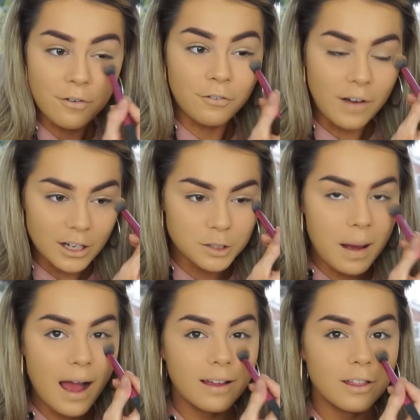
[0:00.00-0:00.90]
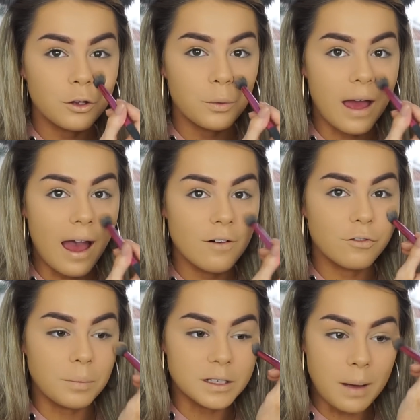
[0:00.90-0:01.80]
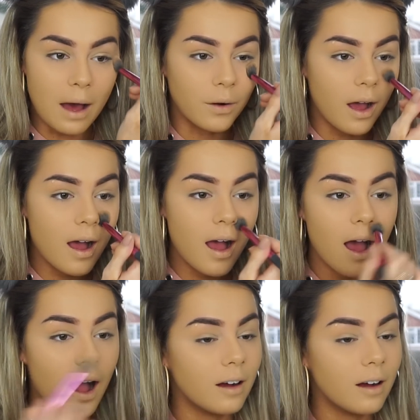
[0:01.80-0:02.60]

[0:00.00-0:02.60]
the flashback that you get from this powder,